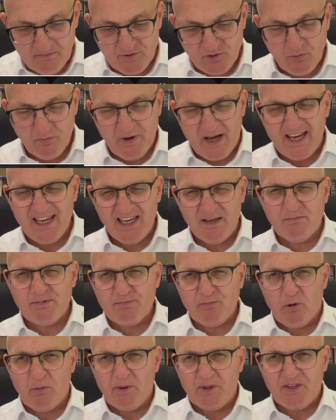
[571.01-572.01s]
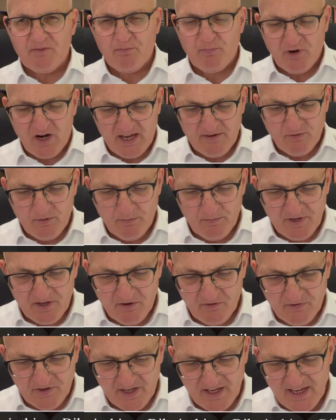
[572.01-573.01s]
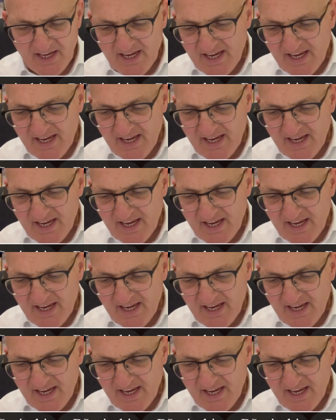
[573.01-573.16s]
So by him is probably the private bit of it.